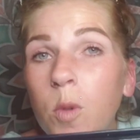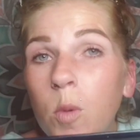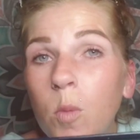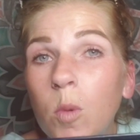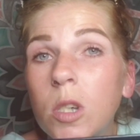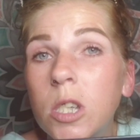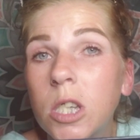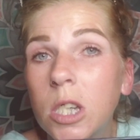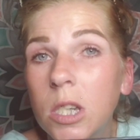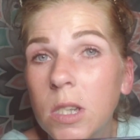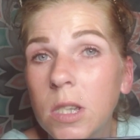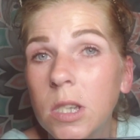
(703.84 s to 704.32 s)

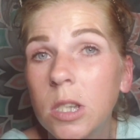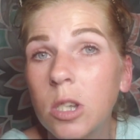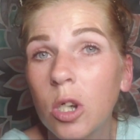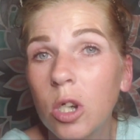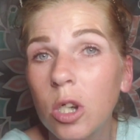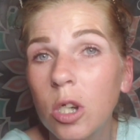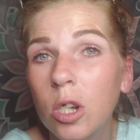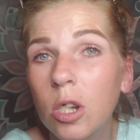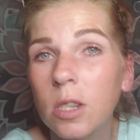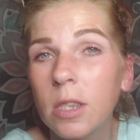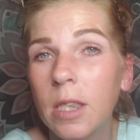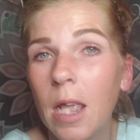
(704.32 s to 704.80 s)
which is
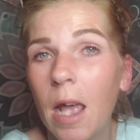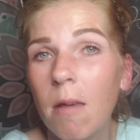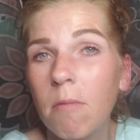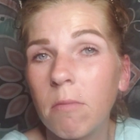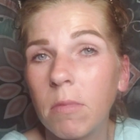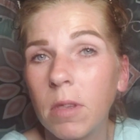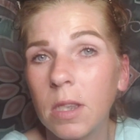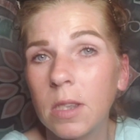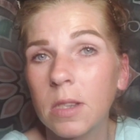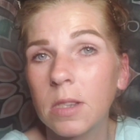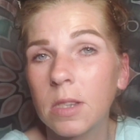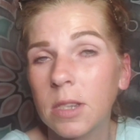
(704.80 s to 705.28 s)
good. That
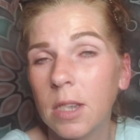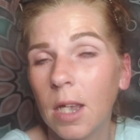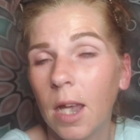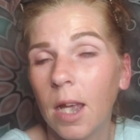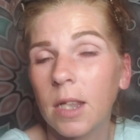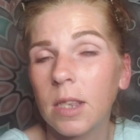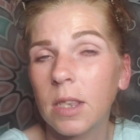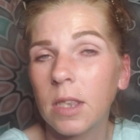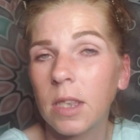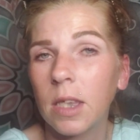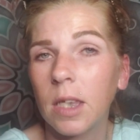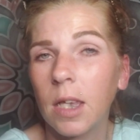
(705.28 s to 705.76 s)
means
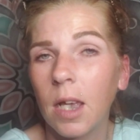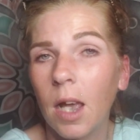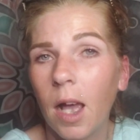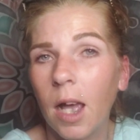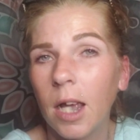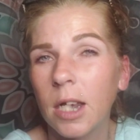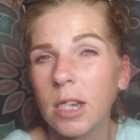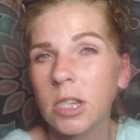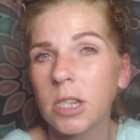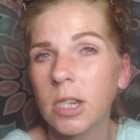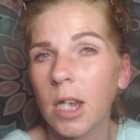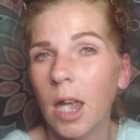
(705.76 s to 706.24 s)
that the
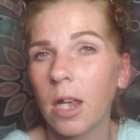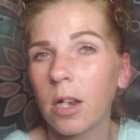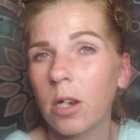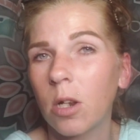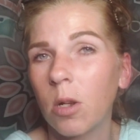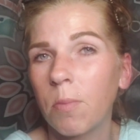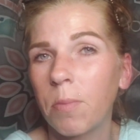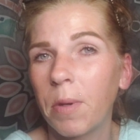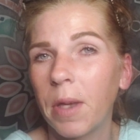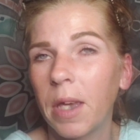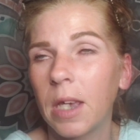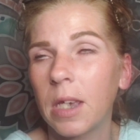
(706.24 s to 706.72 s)

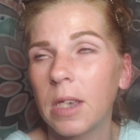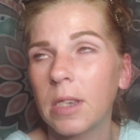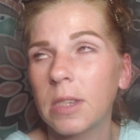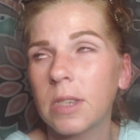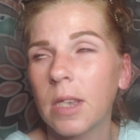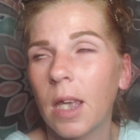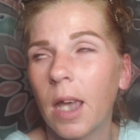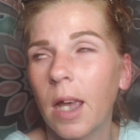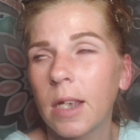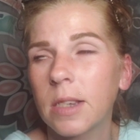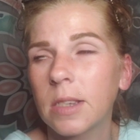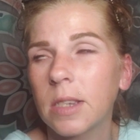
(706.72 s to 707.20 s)
eyeshadow
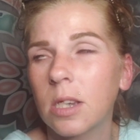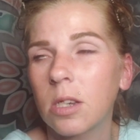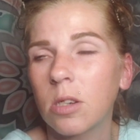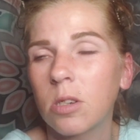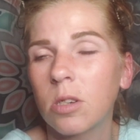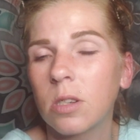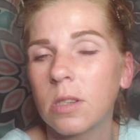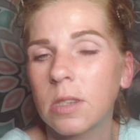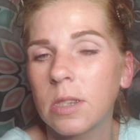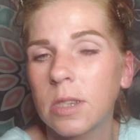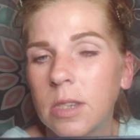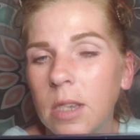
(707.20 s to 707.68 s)
base has a
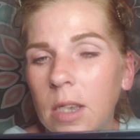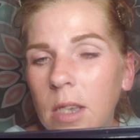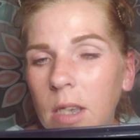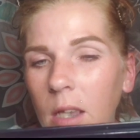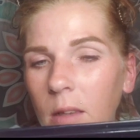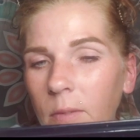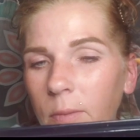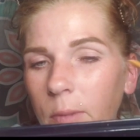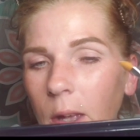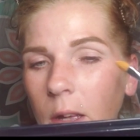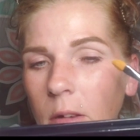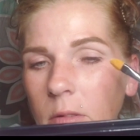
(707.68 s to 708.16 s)
good
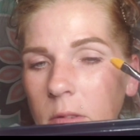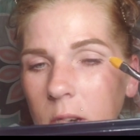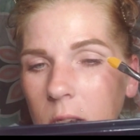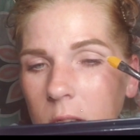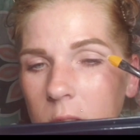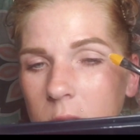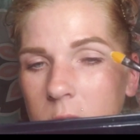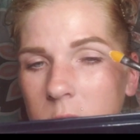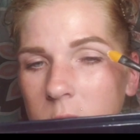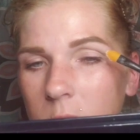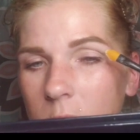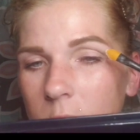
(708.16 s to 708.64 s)
sticky
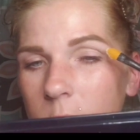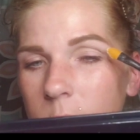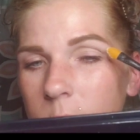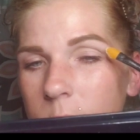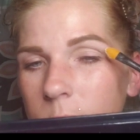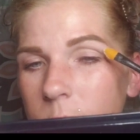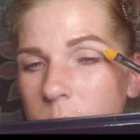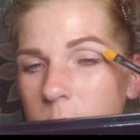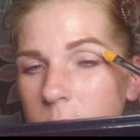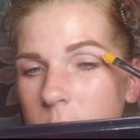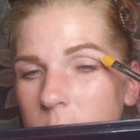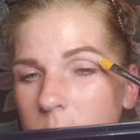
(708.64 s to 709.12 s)
foundation.